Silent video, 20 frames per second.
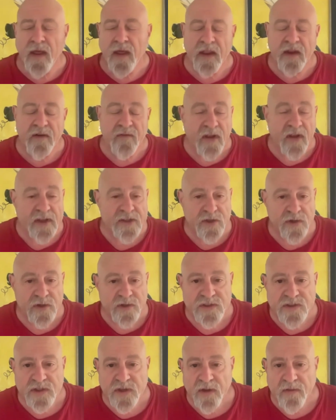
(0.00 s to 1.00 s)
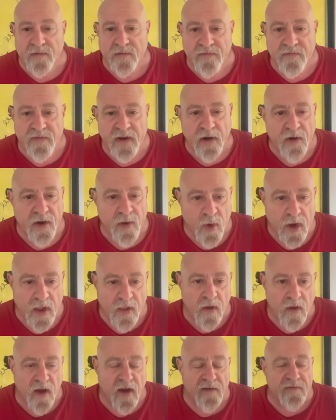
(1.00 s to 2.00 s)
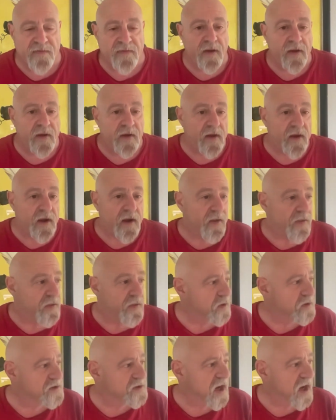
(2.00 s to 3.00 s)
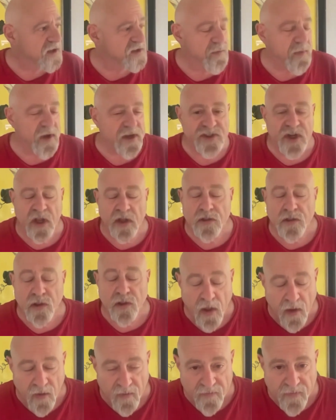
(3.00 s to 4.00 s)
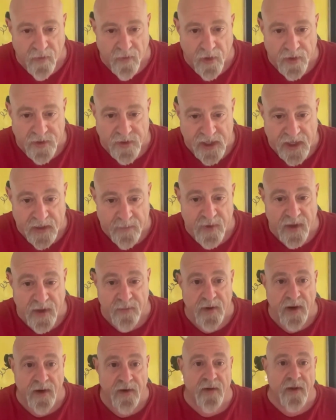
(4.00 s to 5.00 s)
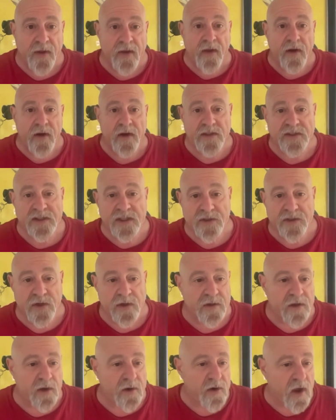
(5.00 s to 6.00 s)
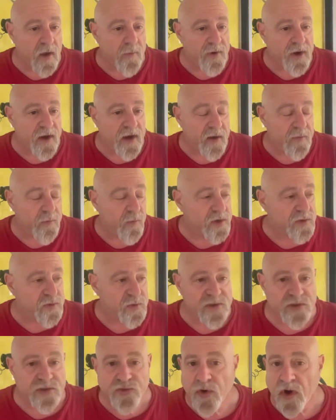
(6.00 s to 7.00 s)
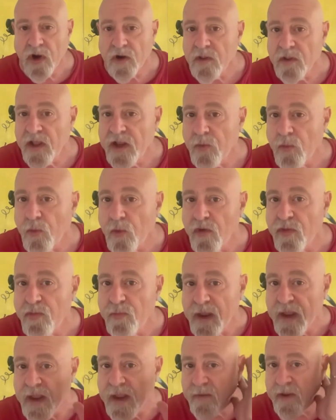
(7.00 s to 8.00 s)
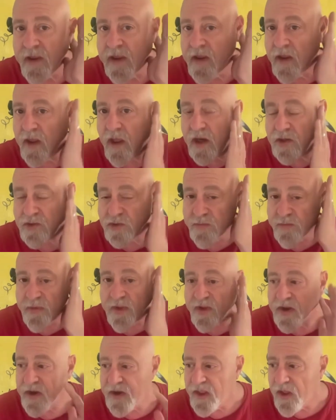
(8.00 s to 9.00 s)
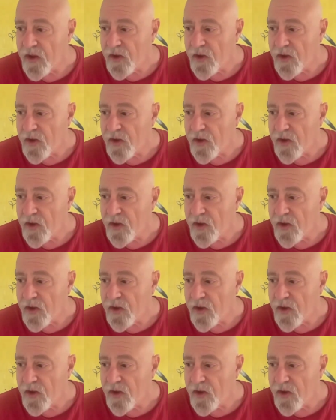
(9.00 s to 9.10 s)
investors very well off. Those guys must love RJ Pittman because he took their company, which was struggling and worth maybe $100 million